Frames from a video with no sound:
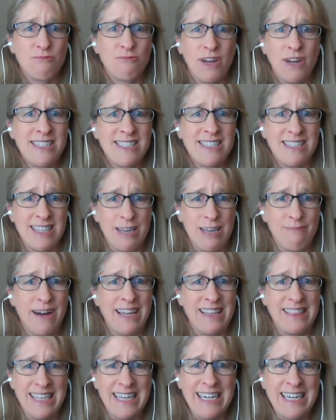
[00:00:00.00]
raise it they
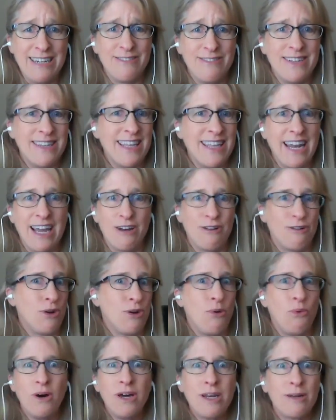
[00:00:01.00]
might leave and then i don't
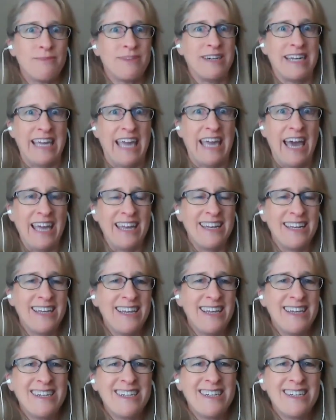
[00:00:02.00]
know what i'm going to get
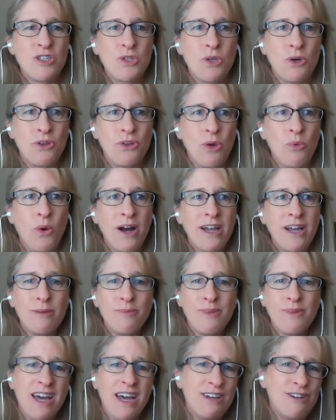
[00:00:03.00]
so they wind
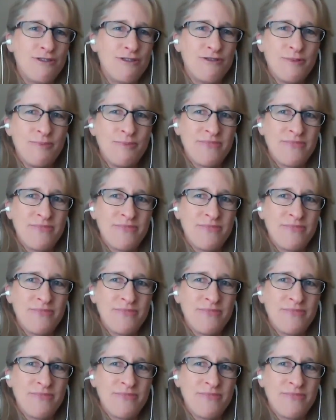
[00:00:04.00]
up kind of